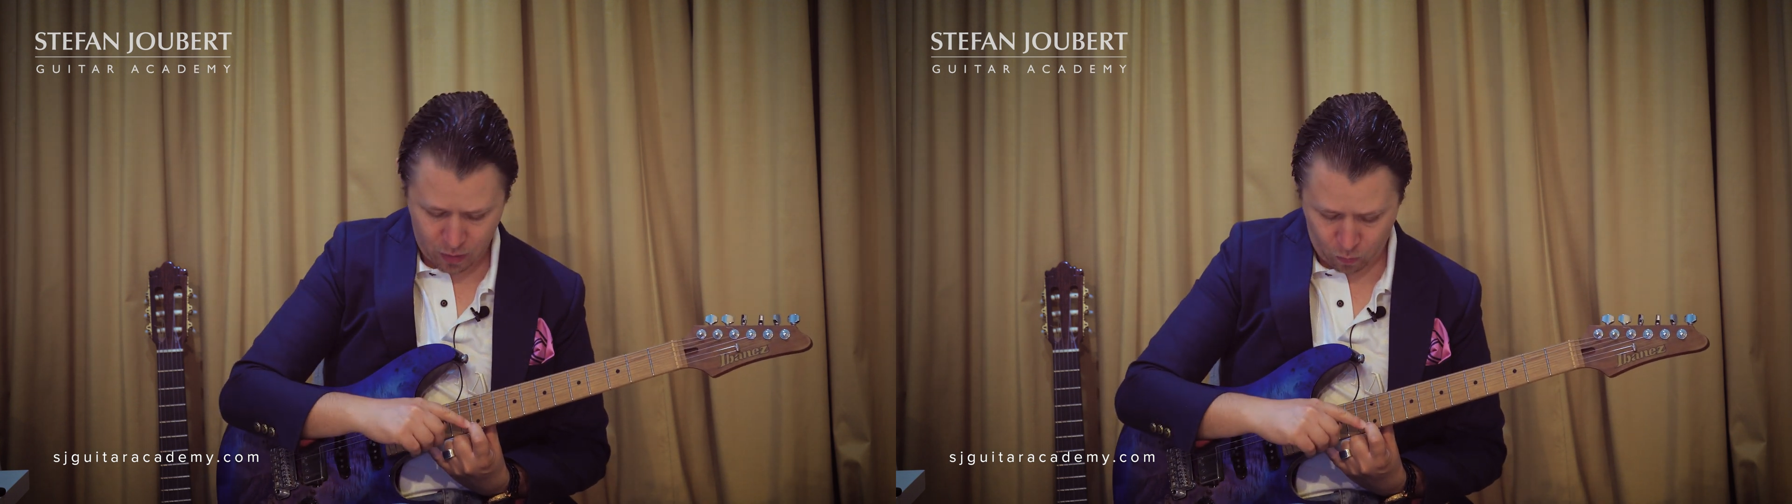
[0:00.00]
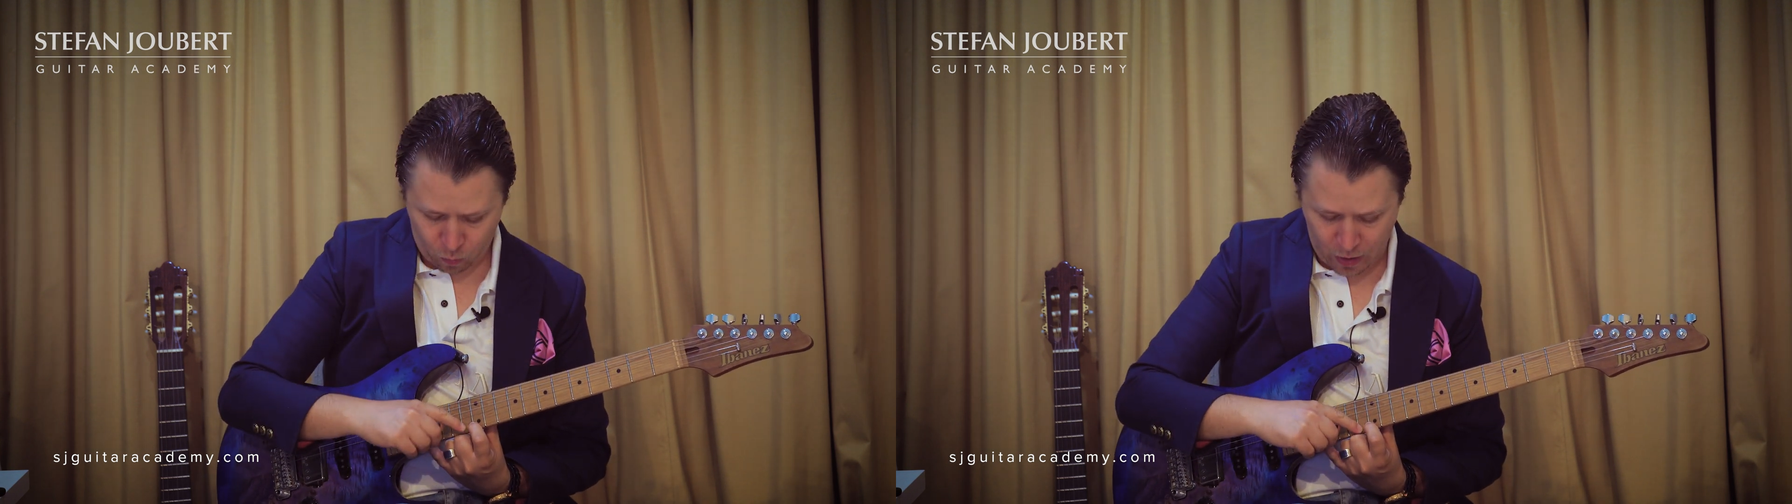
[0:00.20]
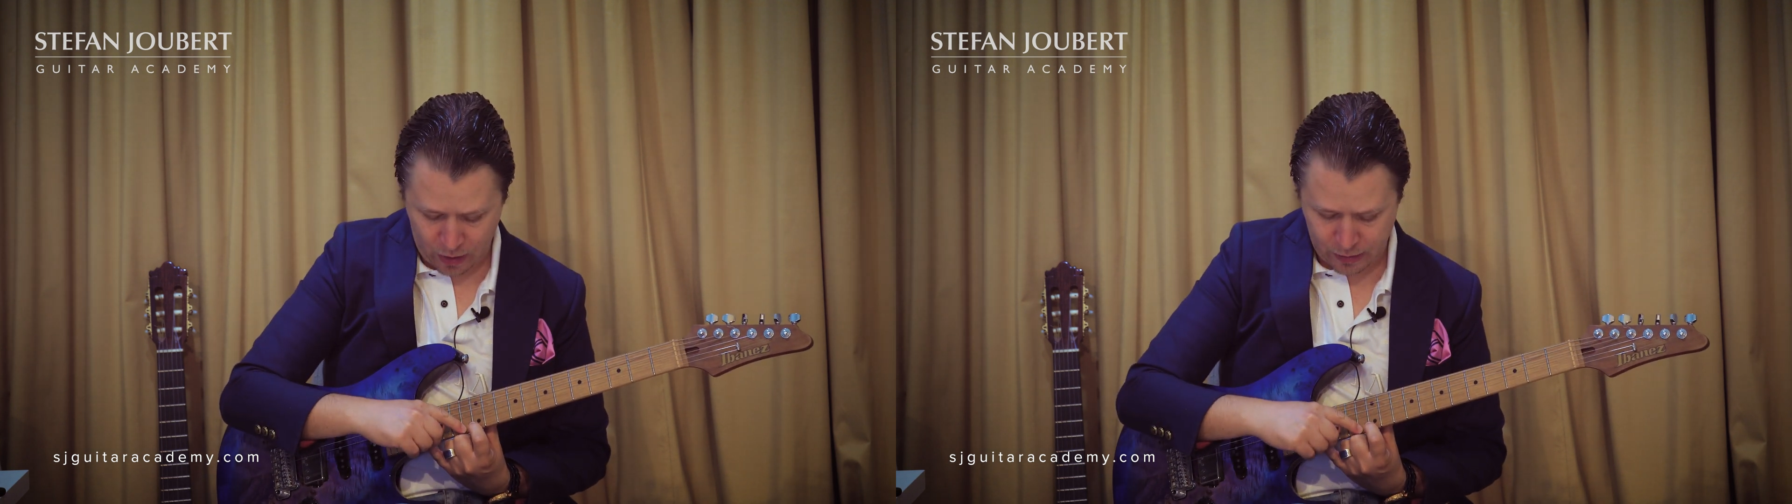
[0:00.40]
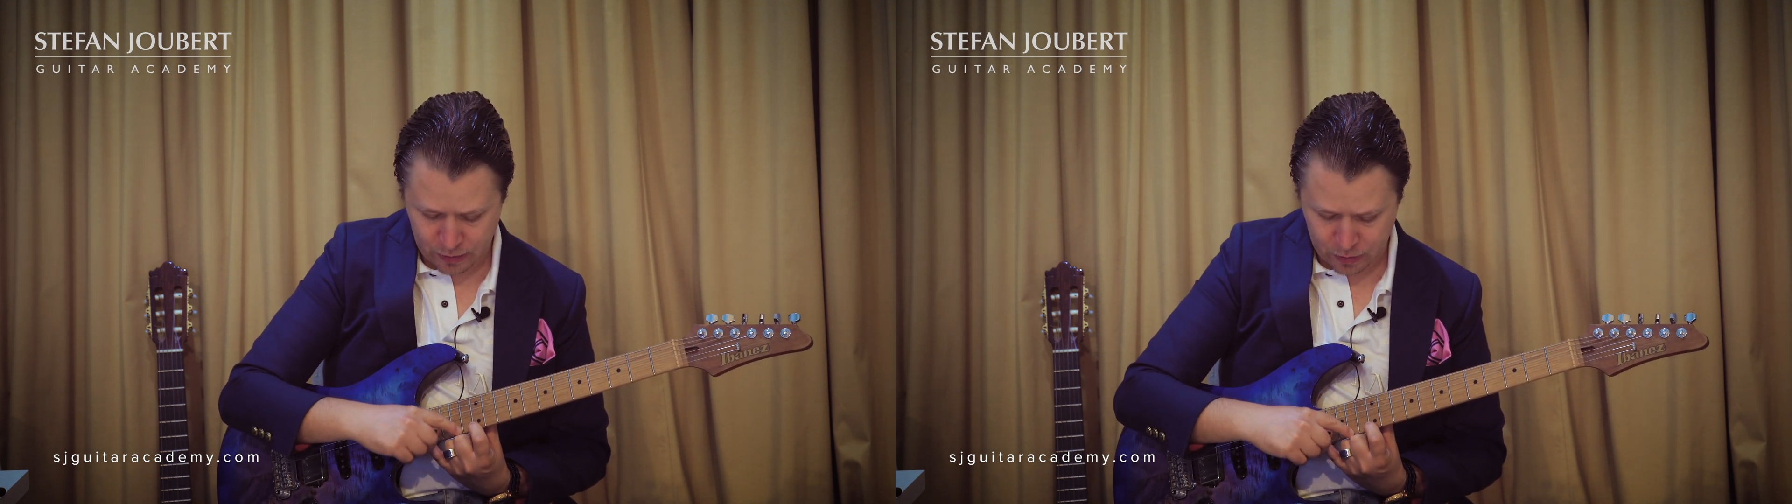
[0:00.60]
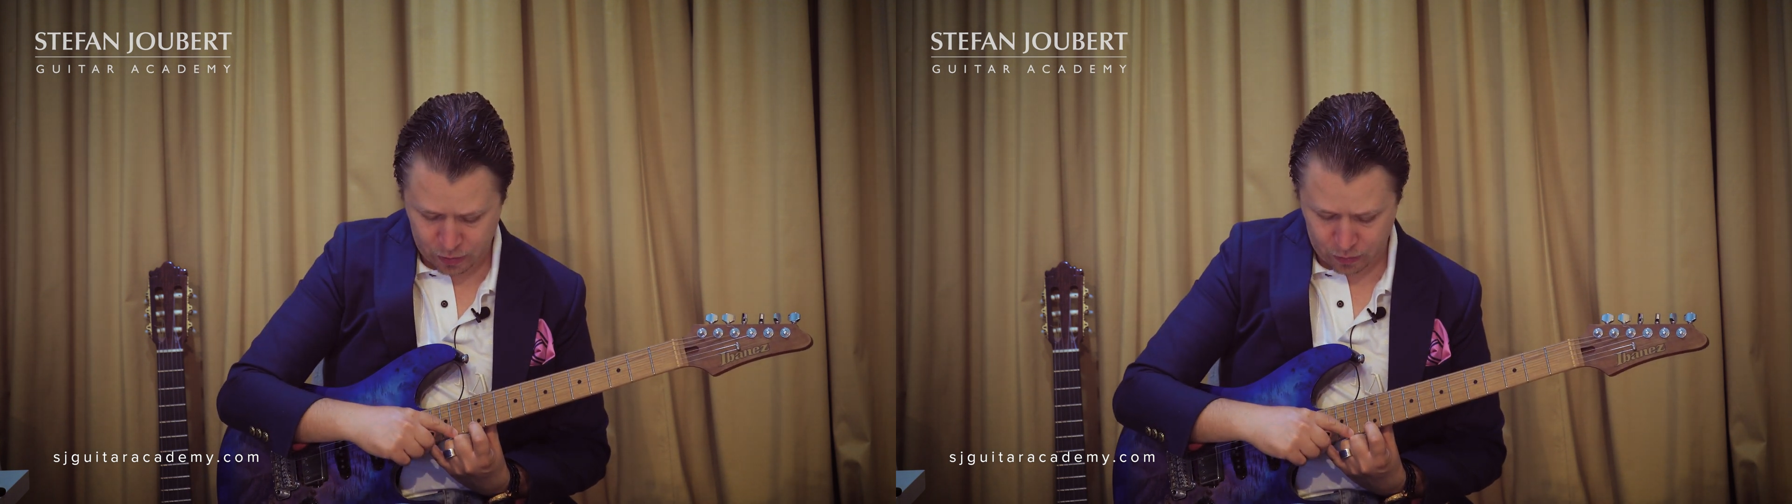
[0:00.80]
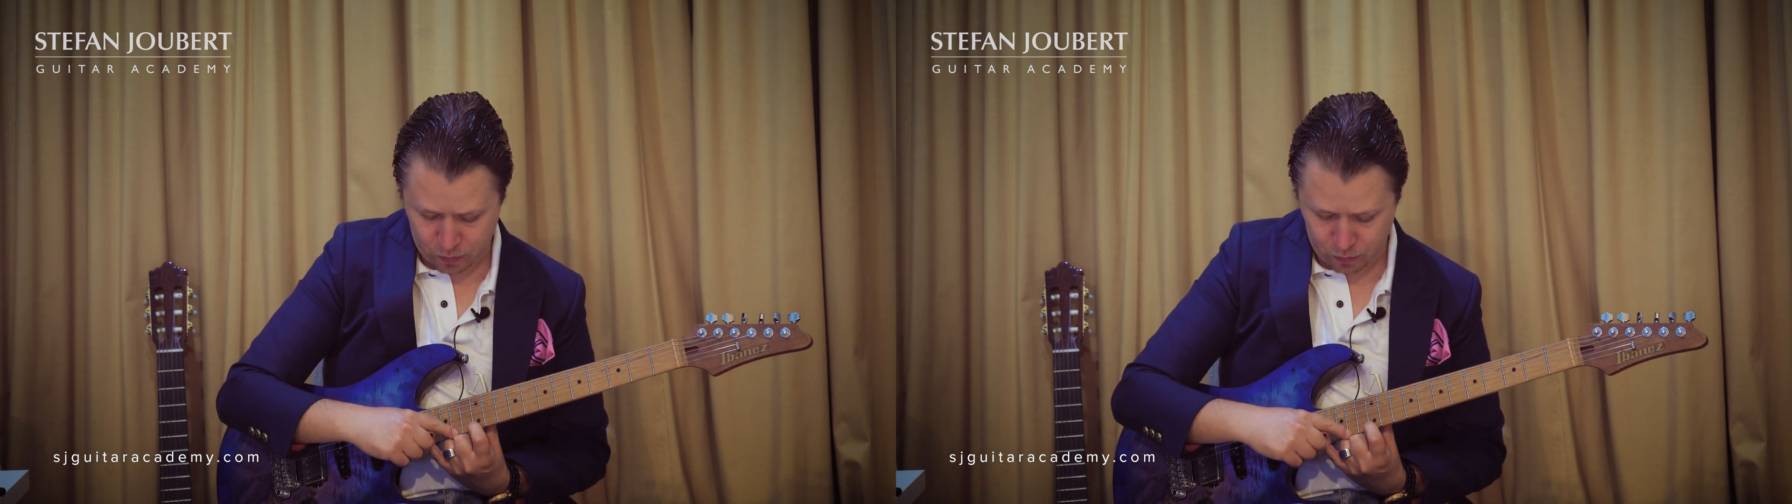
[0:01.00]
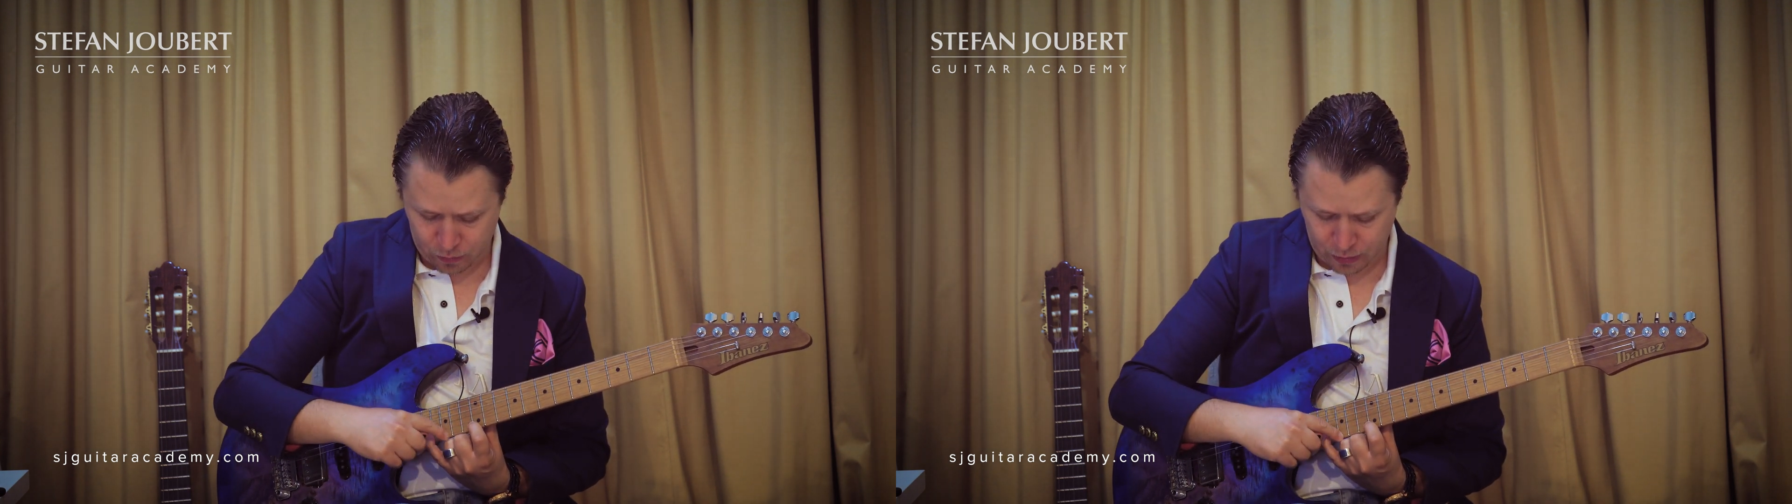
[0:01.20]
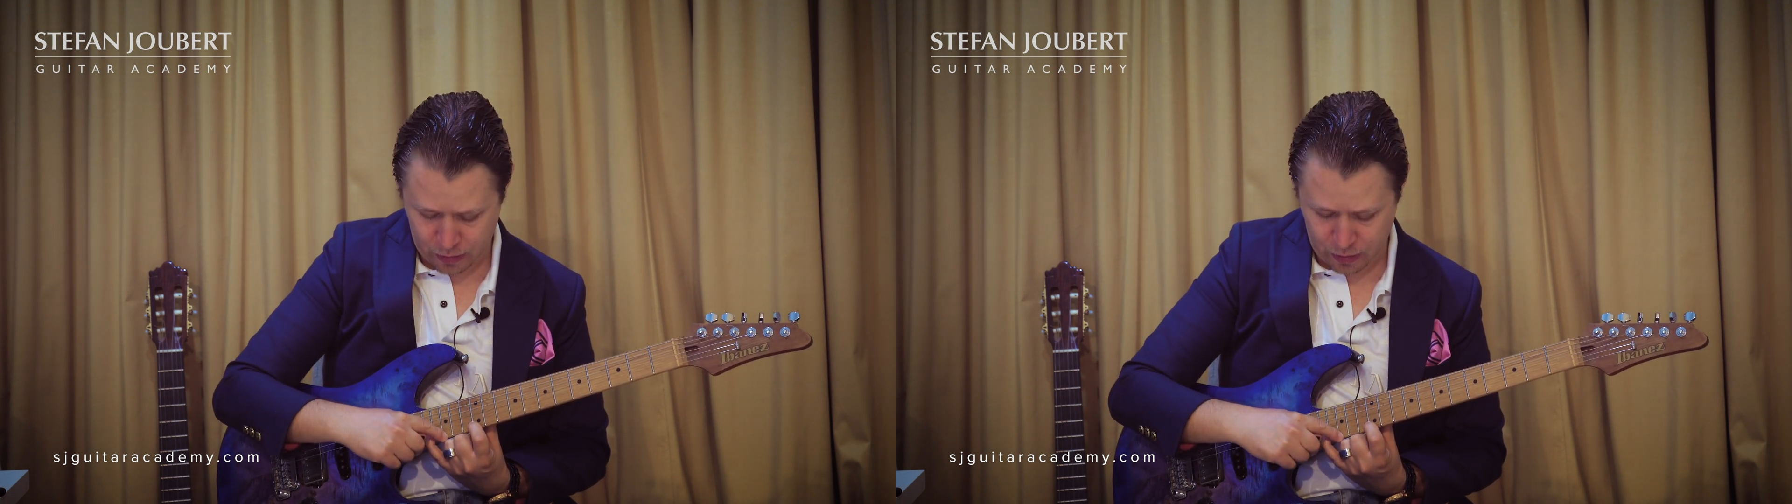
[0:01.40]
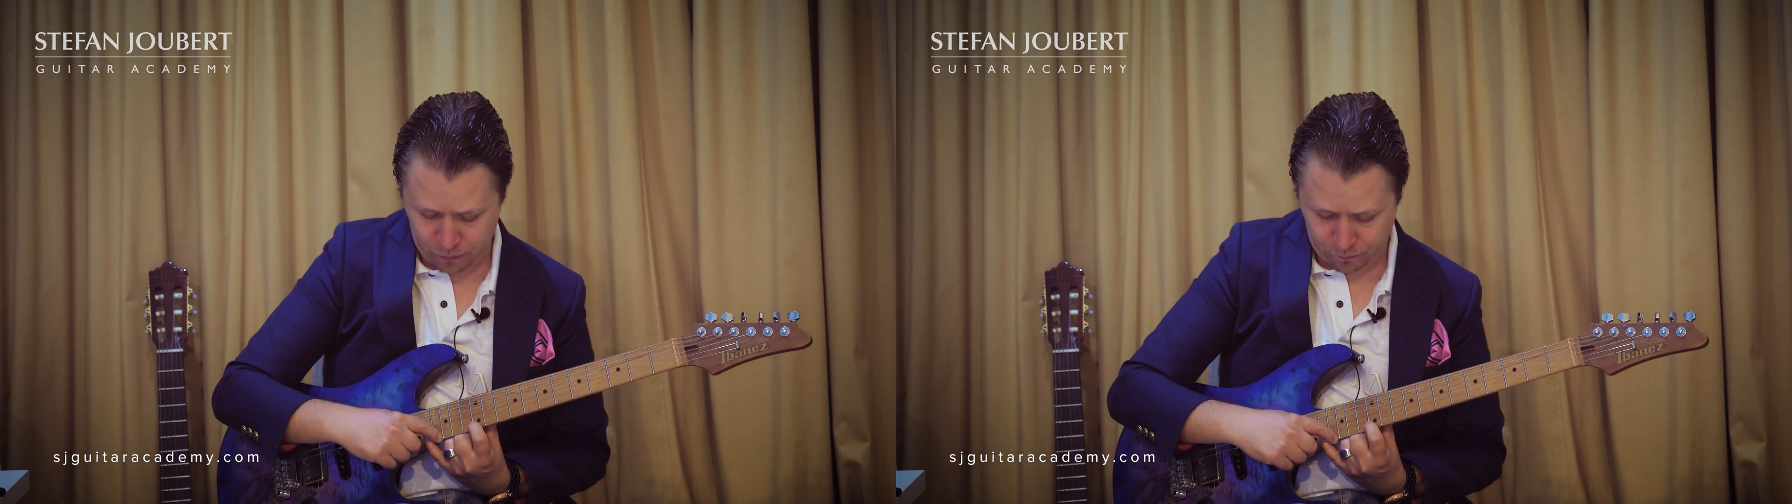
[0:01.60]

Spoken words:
1, 2, 3,